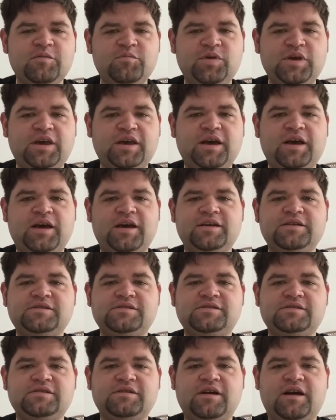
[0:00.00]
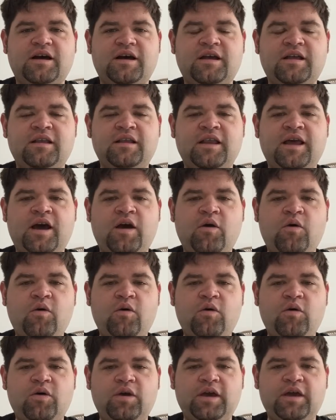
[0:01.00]
because
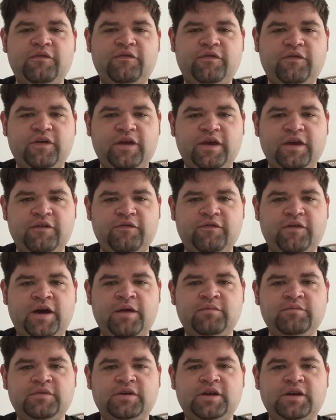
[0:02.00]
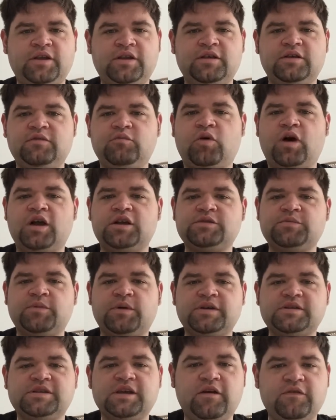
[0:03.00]
now if I'm gonna watch
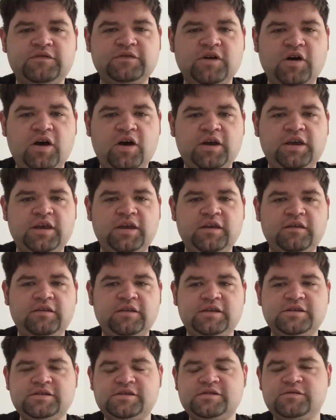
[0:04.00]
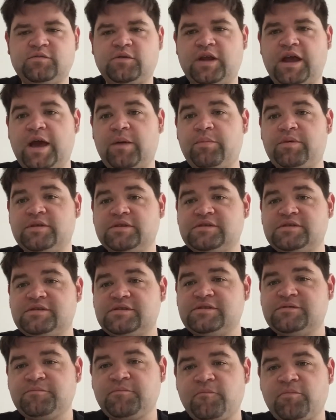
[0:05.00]
myself talking, this is what
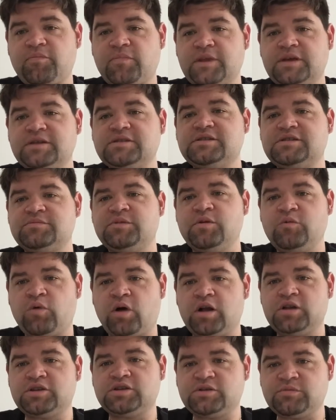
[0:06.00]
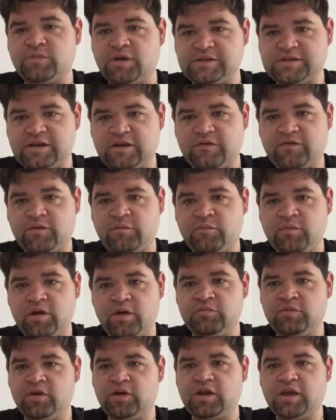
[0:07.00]
happens. This is me watching myself.
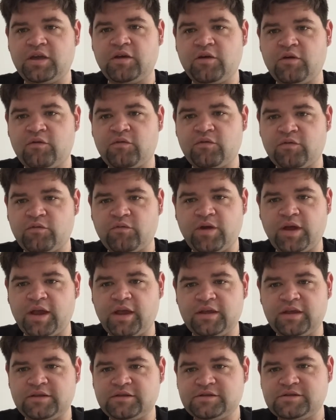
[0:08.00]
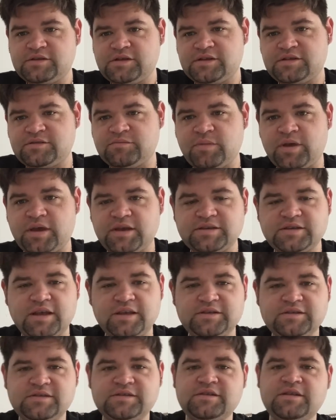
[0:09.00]
I'm looking over the right. It doesn't make
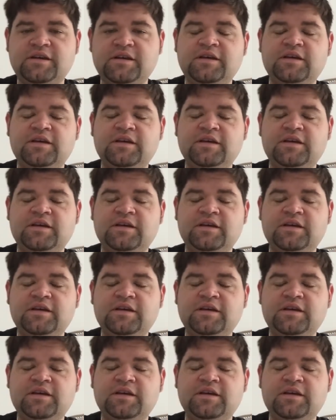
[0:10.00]
sense.